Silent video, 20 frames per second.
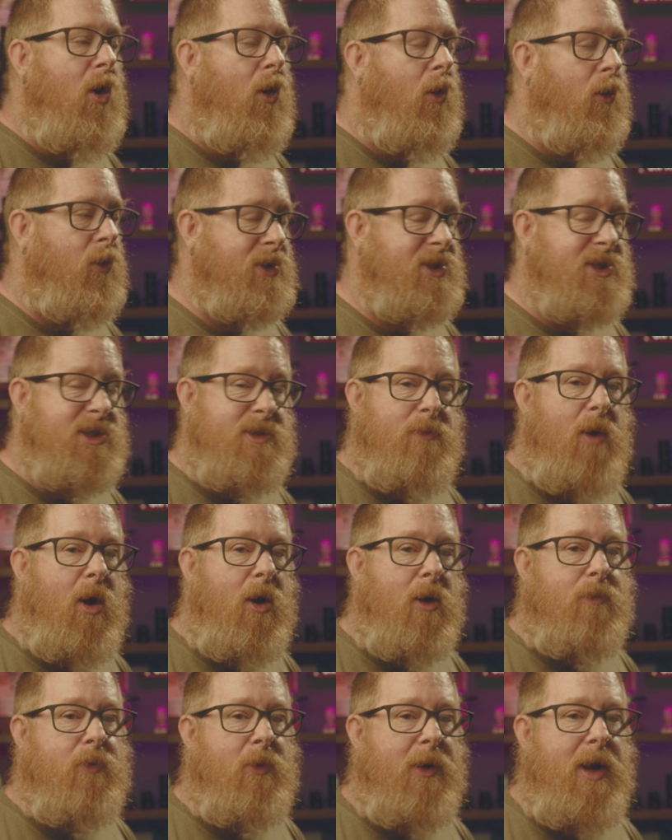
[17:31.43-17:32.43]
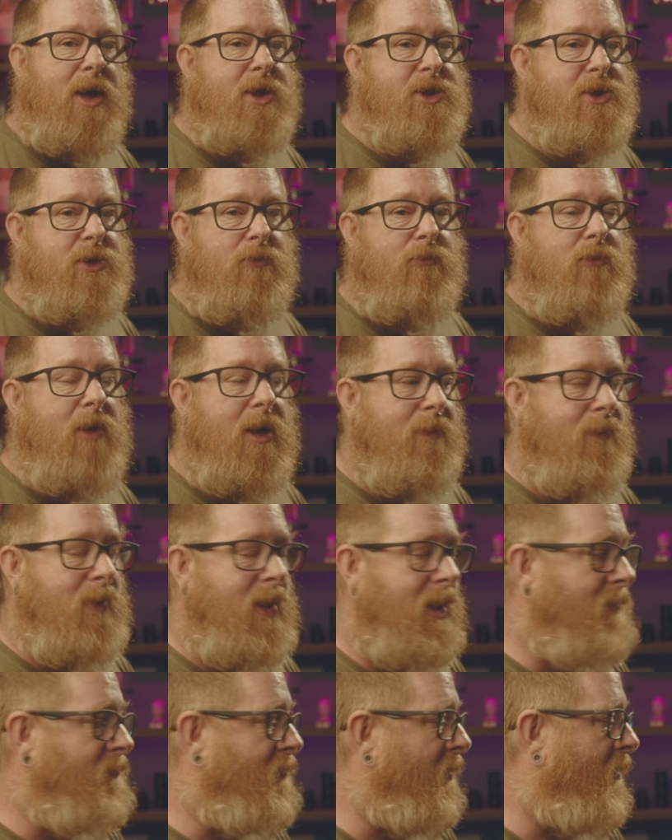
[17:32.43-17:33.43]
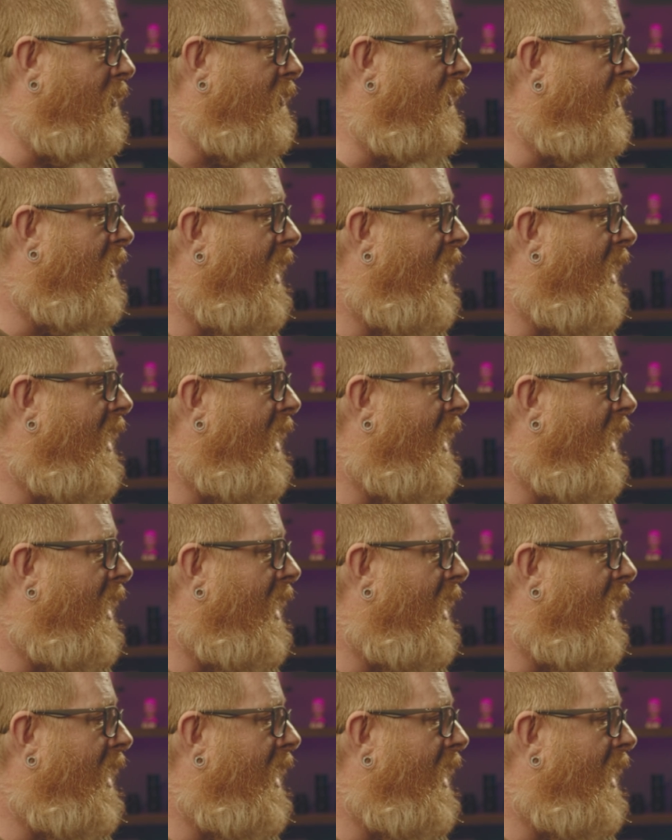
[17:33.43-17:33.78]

or small production run people,